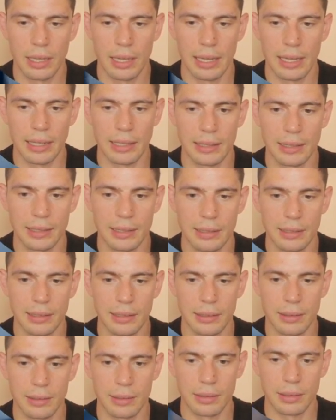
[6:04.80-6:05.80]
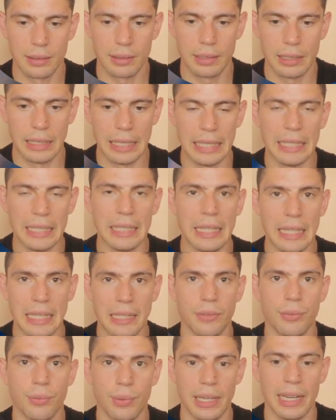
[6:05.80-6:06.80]
And
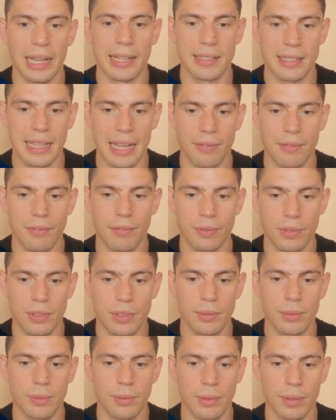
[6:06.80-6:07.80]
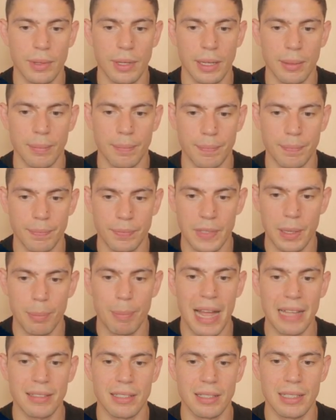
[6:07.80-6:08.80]
he lands that
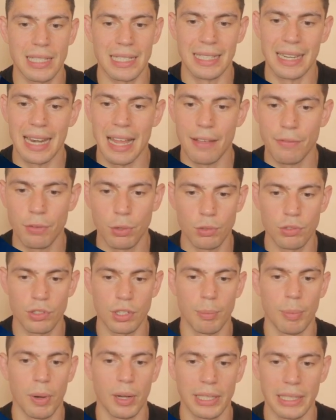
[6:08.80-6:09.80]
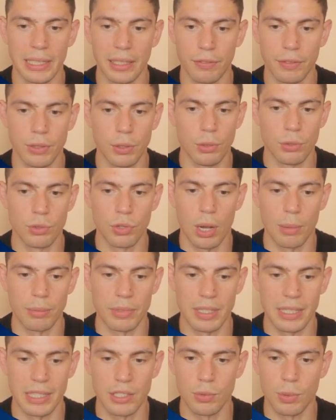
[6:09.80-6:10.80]
patented left hook to the body a few times
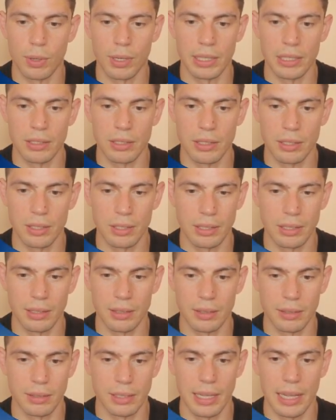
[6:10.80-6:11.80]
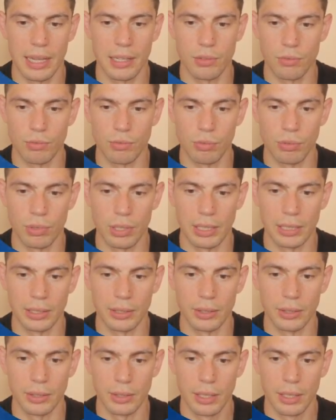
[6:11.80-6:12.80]
in this one. It's really
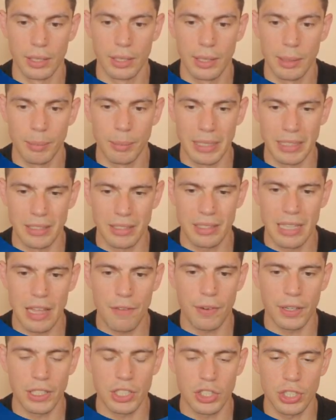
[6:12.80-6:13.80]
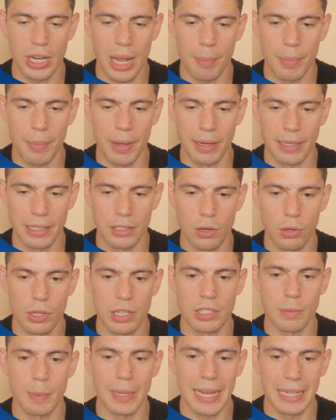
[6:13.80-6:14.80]
good. He's stiff on his jab here and he's
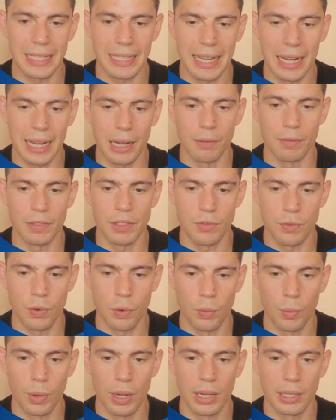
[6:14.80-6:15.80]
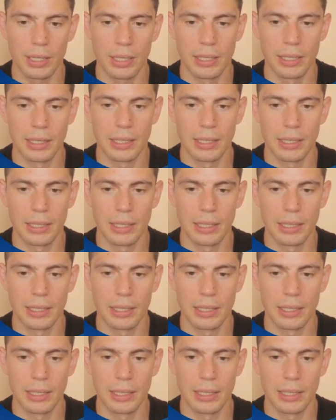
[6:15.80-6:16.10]
looking to be in and out of his footwork.